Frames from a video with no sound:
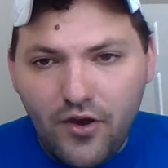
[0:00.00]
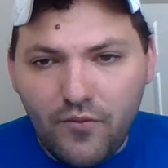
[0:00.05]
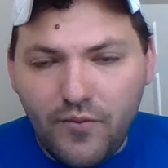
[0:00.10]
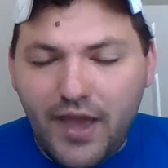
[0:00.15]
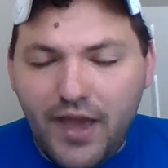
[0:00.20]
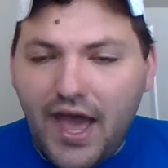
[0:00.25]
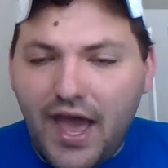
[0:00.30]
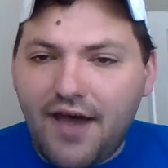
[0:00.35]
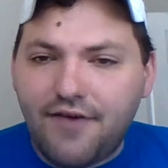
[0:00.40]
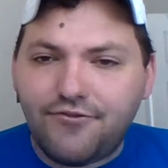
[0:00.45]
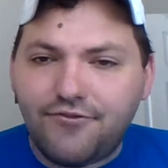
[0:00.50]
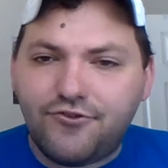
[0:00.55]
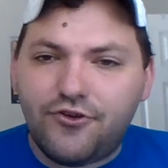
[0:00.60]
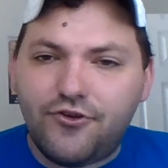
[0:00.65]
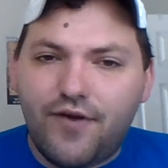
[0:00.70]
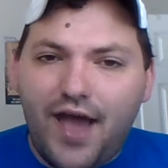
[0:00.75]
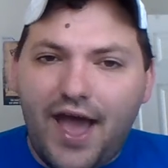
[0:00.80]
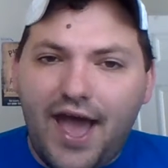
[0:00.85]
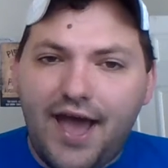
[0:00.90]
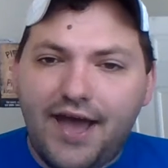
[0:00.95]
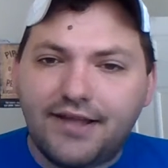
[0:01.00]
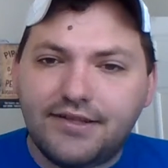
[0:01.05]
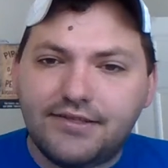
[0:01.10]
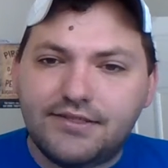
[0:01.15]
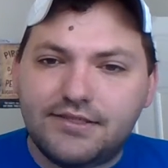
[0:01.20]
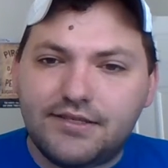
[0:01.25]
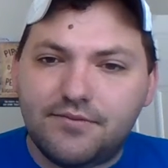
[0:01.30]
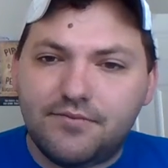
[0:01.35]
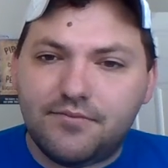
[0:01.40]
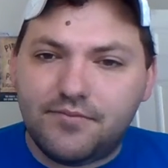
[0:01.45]
We have to add
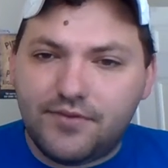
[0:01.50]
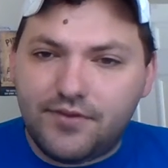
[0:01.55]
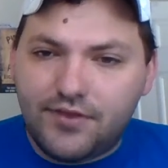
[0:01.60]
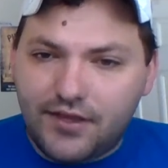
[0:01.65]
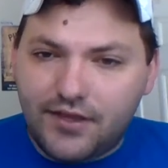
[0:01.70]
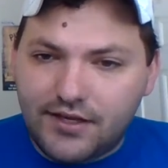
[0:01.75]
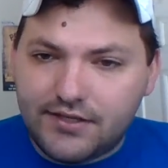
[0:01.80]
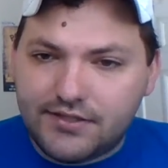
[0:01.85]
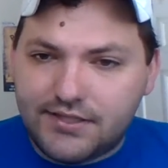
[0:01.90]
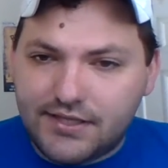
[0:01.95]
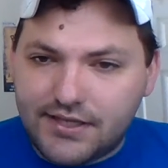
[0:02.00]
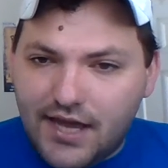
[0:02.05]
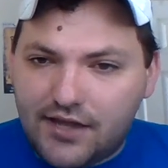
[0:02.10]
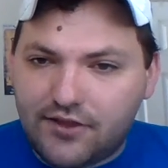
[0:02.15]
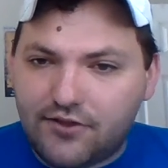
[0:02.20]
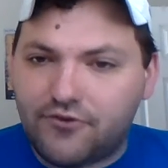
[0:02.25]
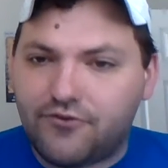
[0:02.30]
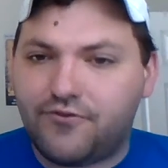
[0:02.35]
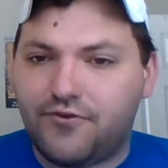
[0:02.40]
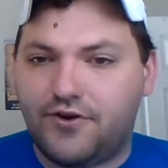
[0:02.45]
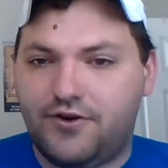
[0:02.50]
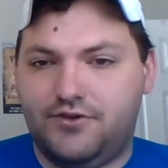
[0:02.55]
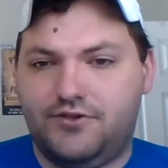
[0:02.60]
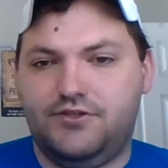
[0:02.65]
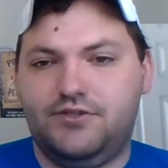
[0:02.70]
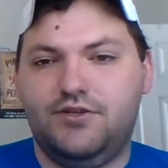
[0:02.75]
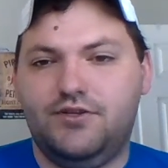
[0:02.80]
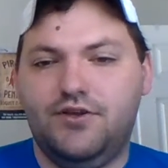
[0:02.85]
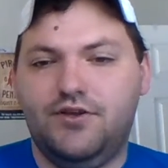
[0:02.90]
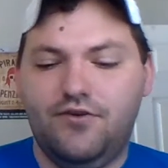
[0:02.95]
some things together
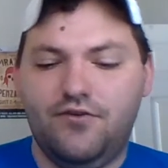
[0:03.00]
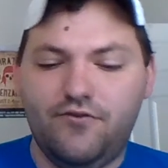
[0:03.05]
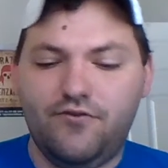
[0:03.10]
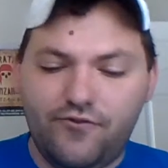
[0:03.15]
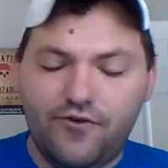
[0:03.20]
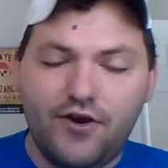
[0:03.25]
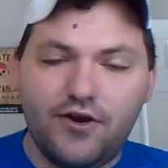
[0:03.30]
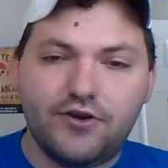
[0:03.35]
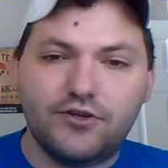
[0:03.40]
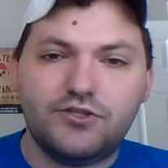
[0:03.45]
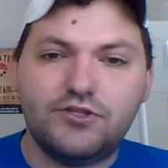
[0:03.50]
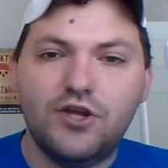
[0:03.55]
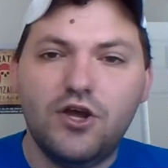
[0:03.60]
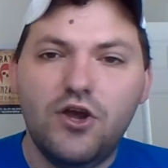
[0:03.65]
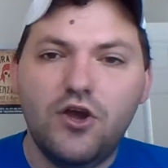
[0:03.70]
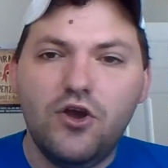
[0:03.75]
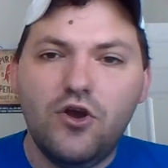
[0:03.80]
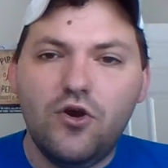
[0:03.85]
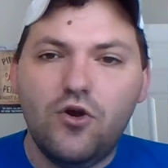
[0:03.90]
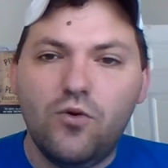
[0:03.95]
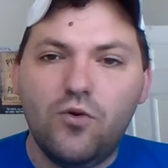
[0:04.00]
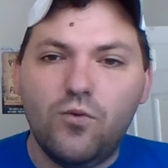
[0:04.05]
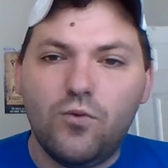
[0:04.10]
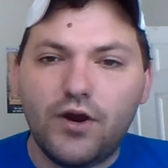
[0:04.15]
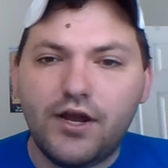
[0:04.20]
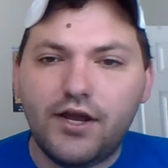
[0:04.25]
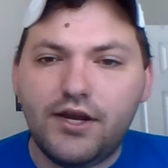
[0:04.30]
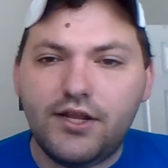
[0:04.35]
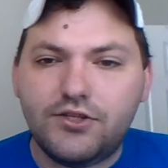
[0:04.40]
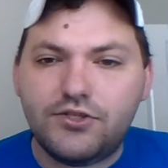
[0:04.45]
first. First, we're
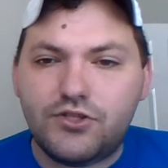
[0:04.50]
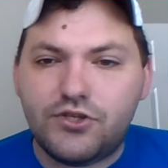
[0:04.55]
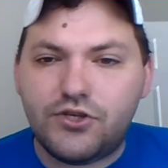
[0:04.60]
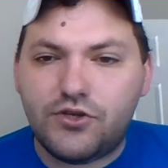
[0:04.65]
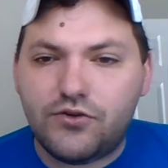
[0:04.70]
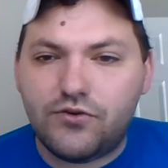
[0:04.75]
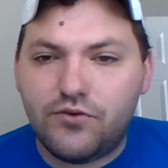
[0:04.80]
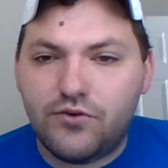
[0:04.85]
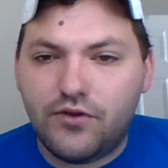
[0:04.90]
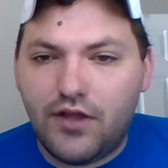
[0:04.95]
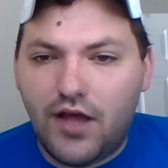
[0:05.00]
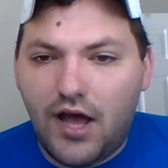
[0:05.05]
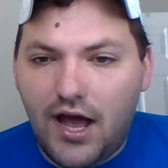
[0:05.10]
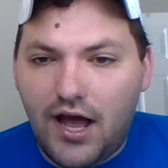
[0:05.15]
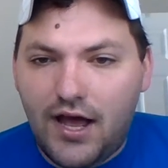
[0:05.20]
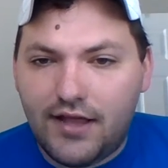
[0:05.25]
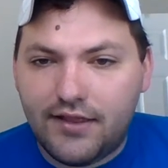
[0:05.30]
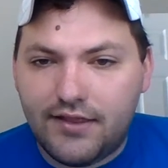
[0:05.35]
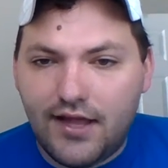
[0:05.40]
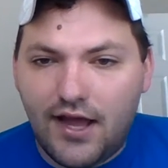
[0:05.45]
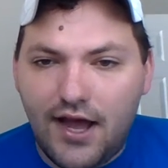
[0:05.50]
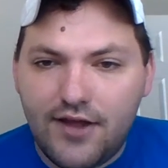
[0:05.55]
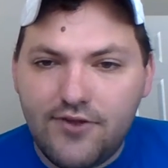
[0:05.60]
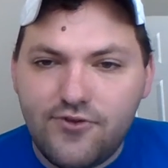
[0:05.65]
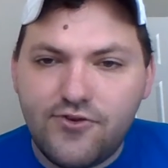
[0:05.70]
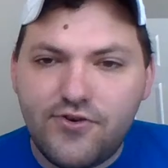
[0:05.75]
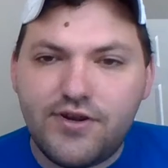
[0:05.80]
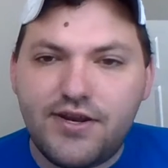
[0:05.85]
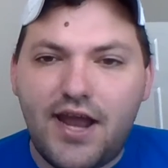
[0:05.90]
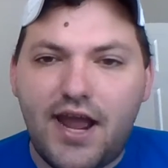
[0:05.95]
going to do the
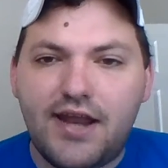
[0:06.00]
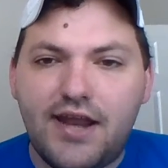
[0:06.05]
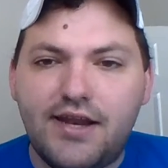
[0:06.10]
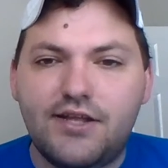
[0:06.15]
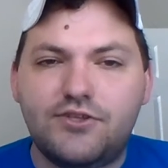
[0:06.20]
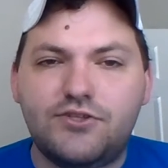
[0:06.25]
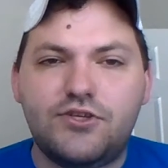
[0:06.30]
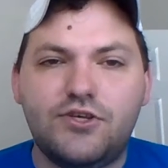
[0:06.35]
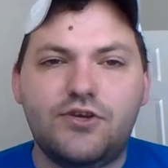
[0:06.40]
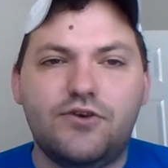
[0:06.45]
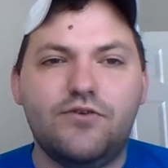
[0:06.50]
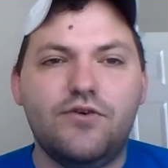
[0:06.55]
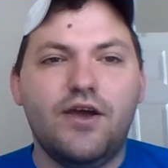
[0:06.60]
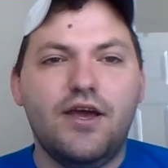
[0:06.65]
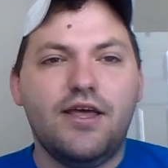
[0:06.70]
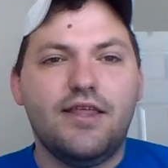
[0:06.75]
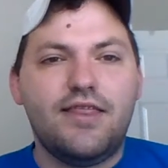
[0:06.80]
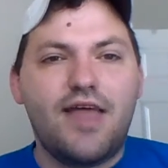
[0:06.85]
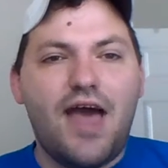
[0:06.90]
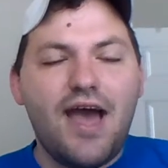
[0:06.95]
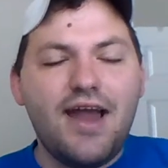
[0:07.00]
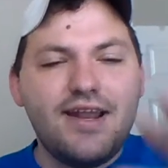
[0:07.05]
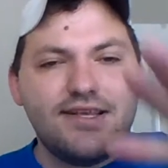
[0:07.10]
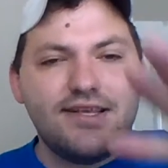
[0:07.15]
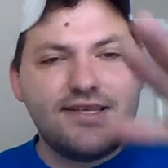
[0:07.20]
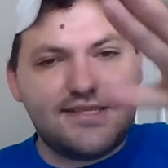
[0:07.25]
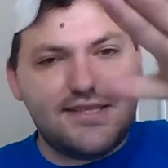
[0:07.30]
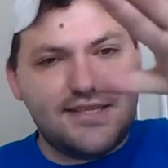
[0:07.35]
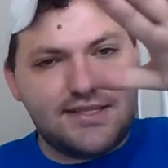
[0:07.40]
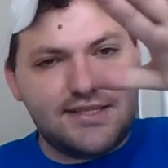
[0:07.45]
192. That
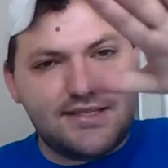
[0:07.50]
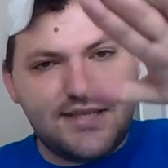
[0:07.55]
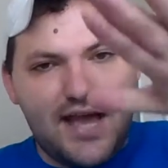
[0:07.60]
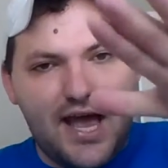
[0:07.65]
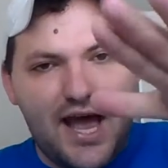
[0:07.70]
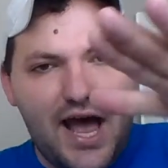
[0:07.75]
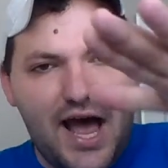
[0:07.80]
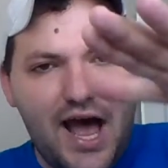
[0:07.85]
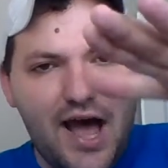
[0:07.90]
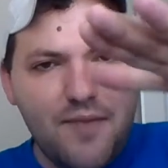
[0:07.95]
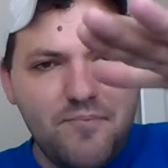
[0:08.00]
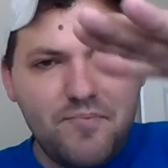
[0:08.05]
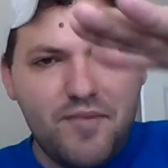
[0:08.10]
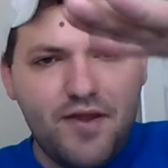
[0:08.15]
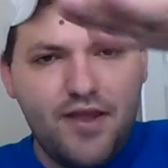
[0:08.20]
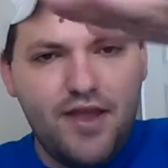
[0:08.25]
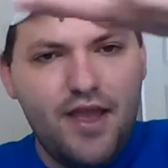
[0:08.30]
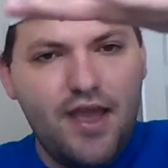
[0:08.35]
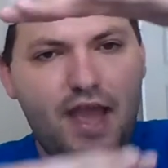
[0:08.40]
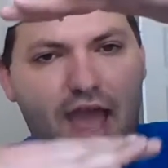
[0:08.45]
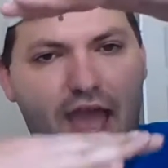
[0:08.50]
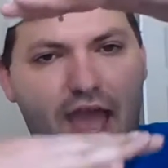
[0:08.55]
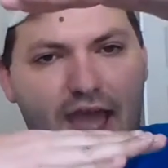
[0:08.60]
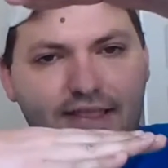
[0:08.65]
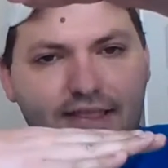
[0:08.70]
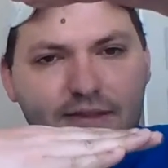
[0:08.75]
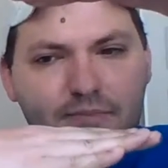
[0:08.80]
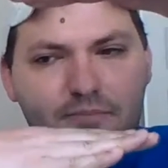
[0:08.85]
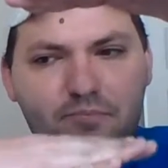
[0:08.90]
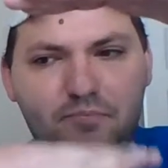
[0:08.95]
is the top
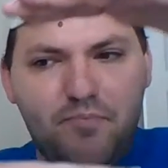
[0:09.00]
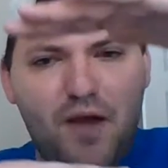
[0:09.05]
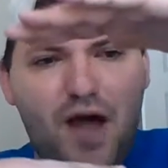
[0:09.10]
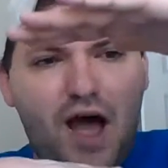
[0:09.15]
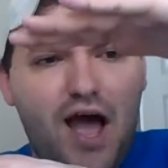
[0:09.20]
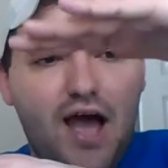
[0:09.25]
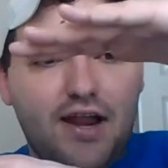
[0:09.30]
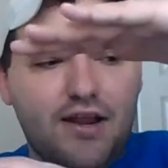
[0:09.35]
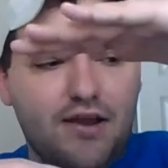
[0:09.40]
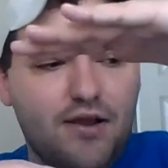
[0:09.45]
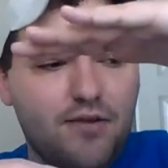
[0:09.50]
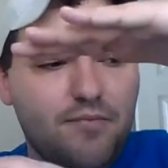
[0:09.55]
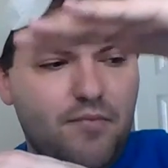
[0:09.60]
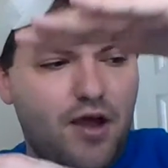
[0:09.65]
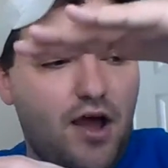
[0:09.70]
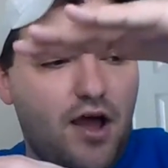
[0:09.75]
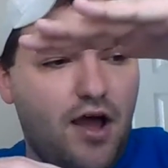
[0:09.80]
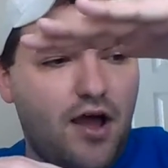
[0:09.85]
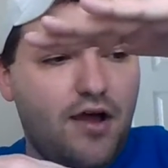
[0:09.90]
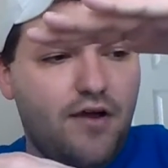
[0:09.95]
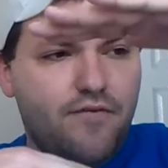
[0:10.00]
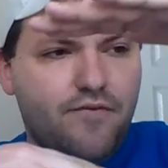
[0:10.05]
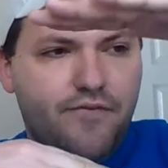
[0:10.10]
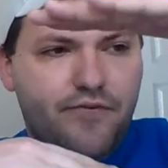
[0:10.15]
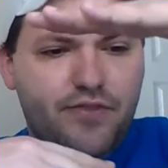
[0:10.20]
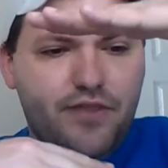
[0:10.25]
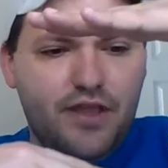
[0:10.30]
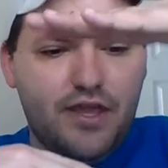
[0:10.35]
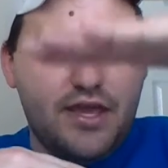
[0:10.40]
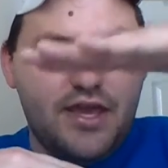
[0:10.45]
and the bottom
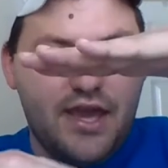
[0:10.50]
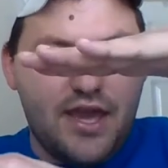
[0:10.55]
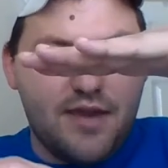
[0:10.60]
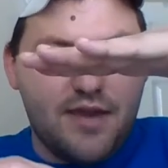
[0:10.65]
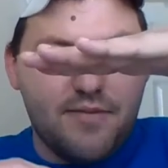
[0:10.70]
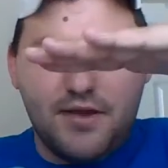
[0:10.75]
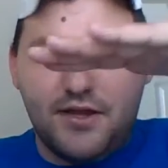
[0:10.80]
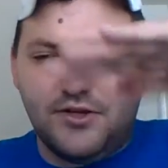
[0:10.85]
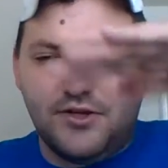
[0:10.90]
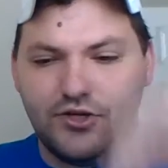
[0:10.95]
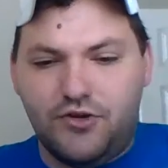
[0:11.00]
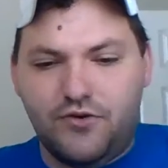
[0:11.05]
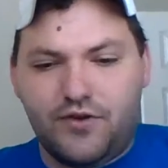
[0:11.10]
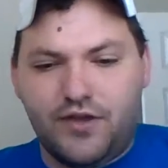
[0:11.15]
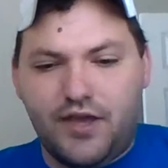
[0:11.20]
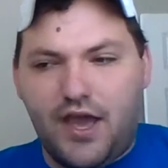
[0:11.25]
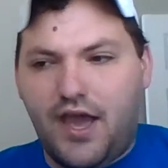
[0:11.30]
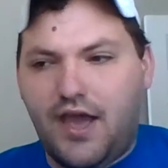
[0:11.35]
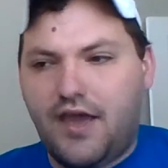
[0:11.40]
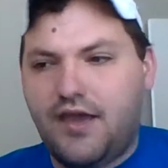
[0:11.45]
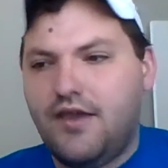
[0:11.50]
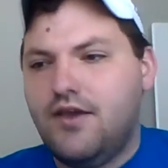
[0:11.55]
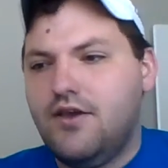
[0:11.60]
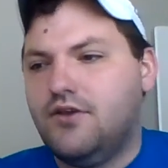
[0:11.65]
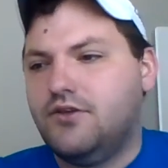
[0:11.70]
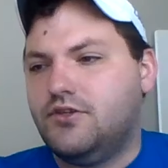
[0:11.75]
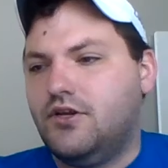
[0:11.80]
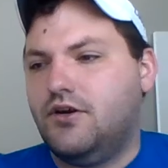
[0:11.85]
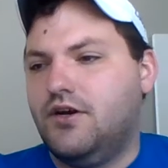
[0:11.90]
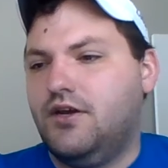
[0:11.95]
of the image, okay?
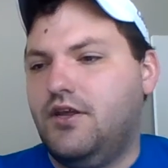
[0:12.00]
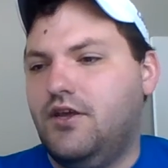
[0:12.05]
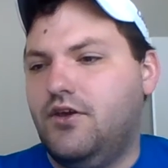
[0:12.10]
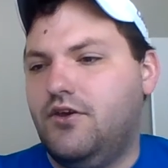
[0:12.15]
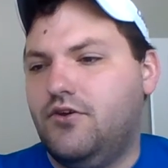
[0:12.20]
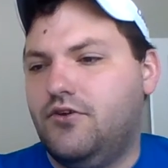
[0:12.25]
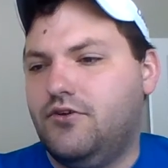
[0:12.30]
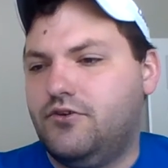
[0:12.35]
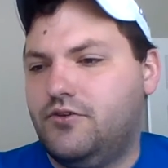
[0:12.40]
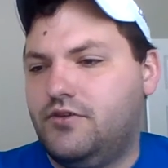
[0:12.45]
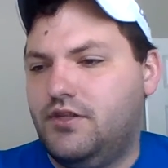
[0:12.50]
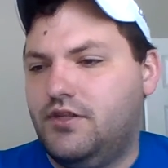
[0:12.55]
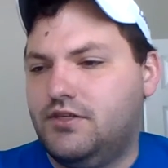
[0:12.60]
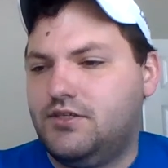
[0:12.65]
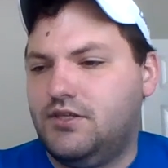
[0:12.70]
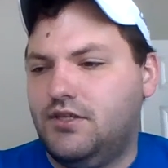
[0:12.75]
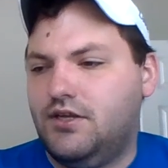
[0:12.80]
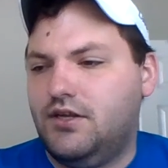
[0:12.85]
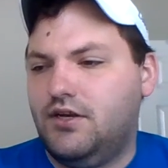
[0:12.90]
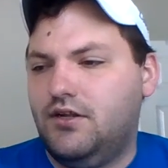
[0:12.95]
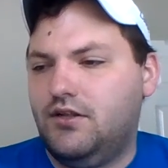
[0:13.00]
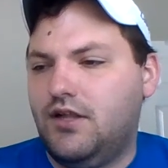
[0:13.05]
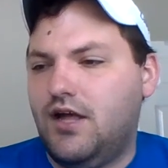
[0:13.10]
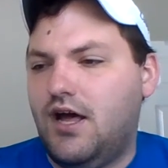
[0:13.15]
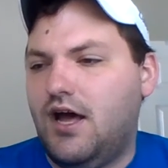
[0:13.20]
So I'm going to use this little